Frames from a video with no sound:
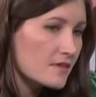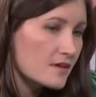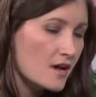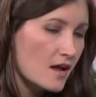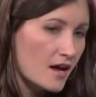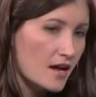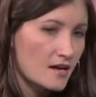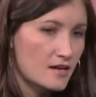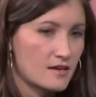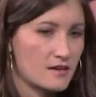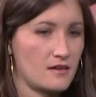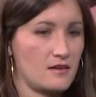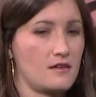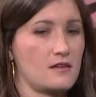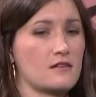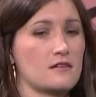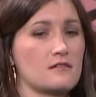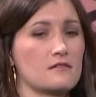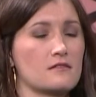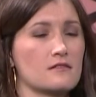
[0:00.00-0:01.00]
that I
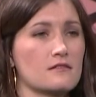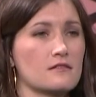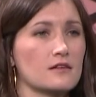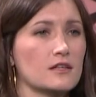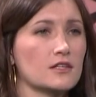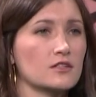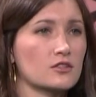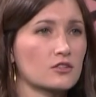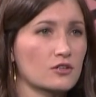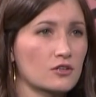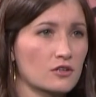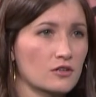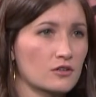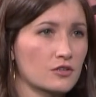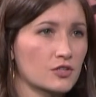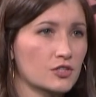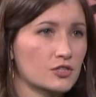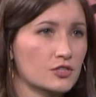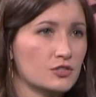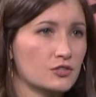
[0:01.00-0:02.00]
can
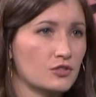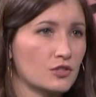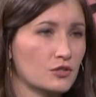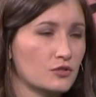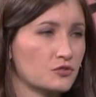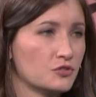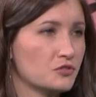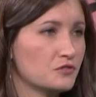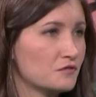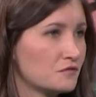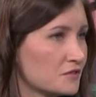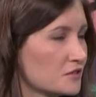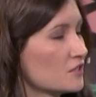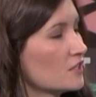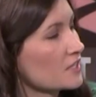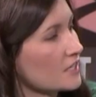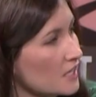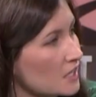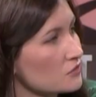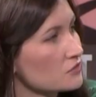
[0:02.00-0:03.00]
encourage those who feel
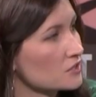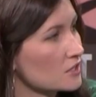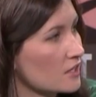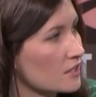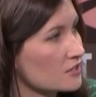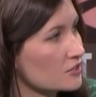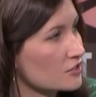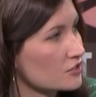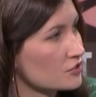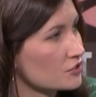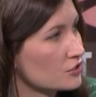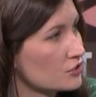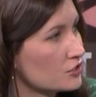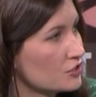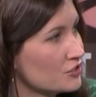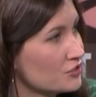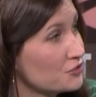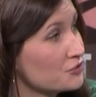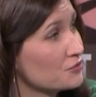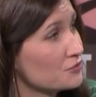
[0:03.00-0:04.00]
like outsiders
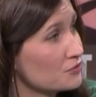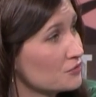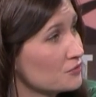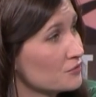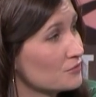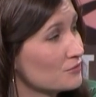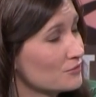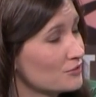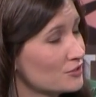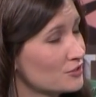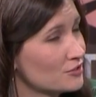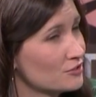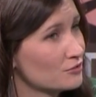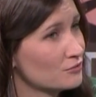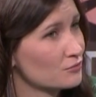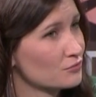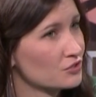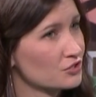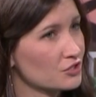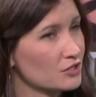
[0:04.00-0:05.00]
to
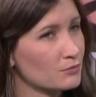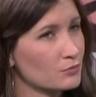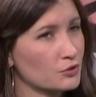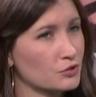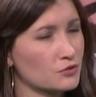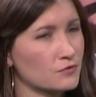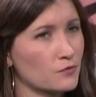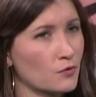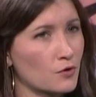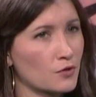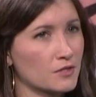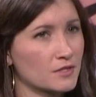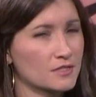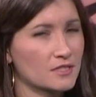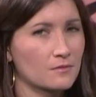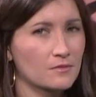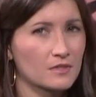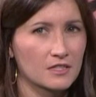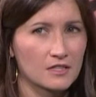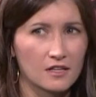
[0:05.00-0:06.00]
to really push forward. And
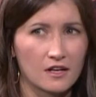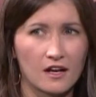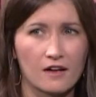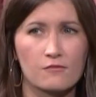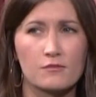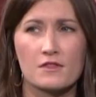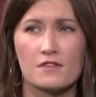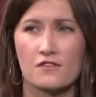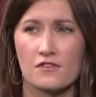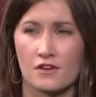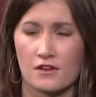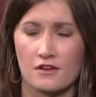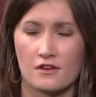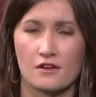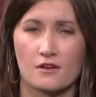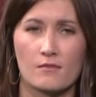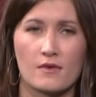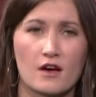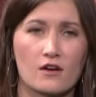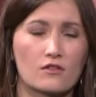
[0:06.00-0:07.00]
something that I've been
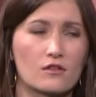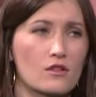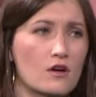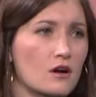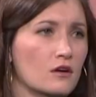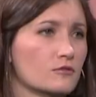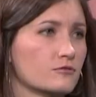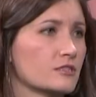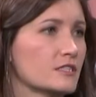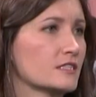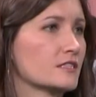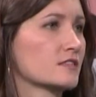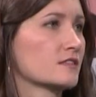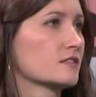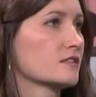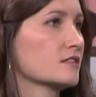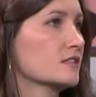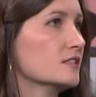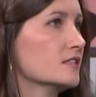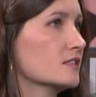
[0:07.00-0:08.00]
thinking about a lot
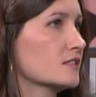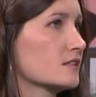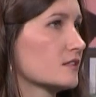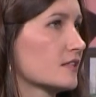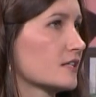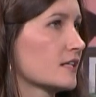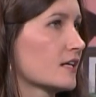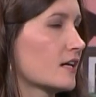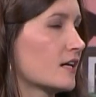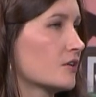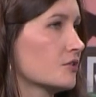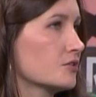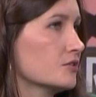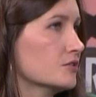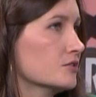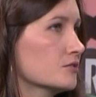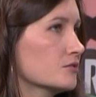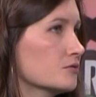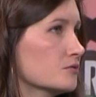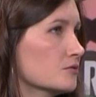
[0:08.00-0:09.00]
recently, and like, how do
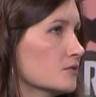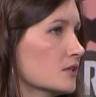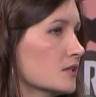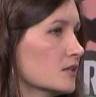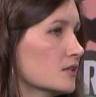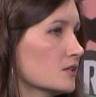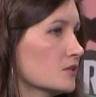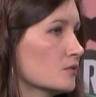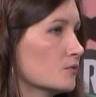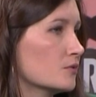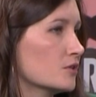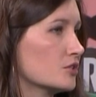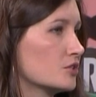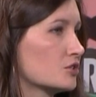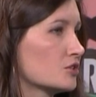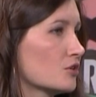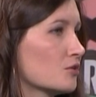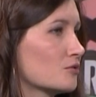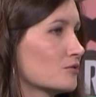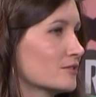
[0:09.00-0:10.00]
you, when
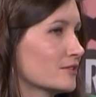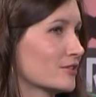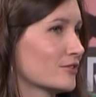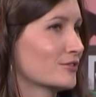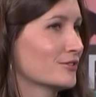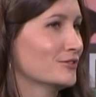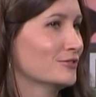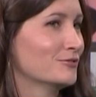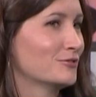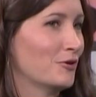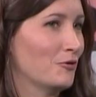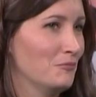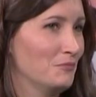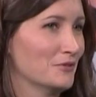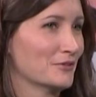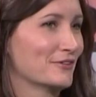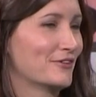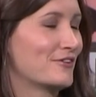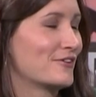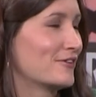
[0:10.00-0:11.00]
it's so clear that you don't
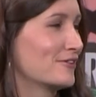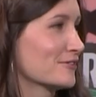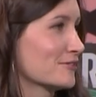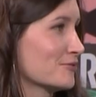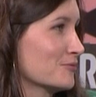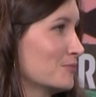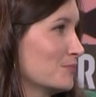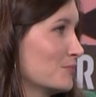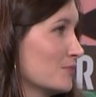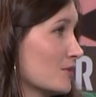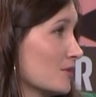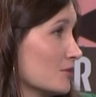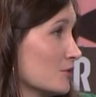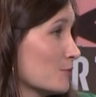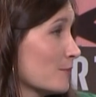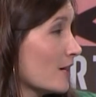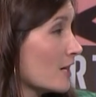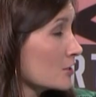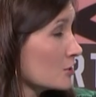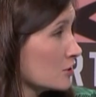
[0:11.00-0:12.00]
belong, but
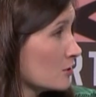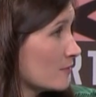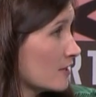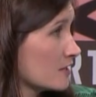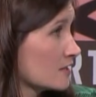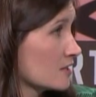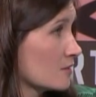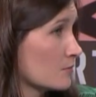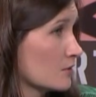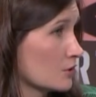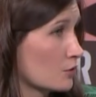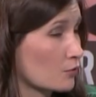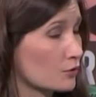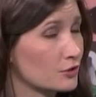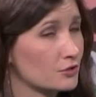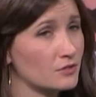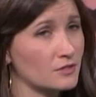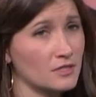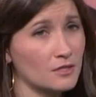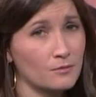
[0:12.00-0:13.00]
you're passionate about something, or
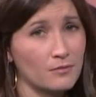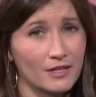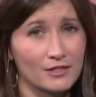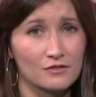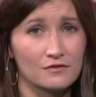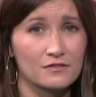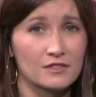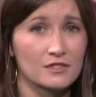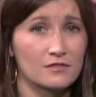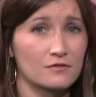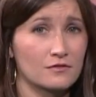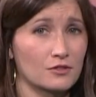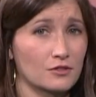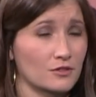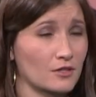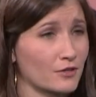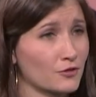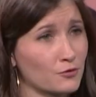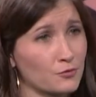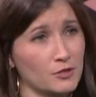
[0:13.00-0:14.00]
you see a benefit
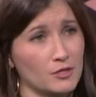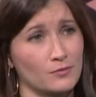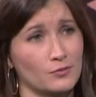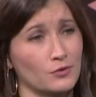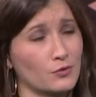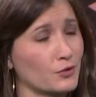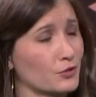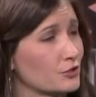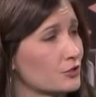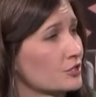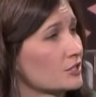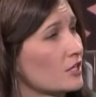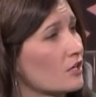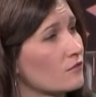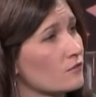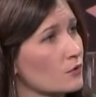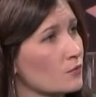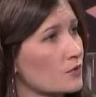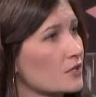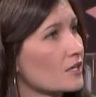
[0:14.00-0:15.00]
for other people or
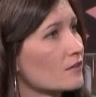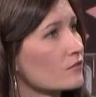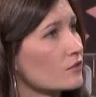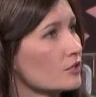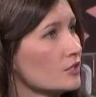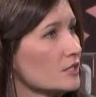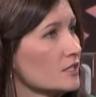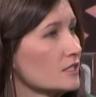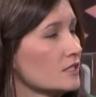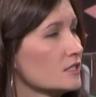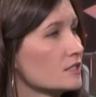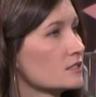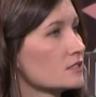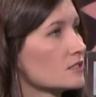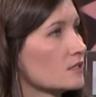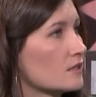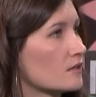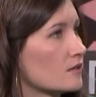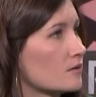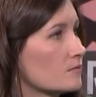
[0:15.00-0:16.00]
yourself or whatever it
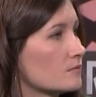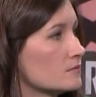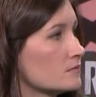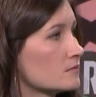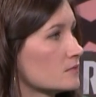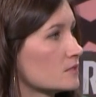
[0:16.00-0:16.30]
is, um,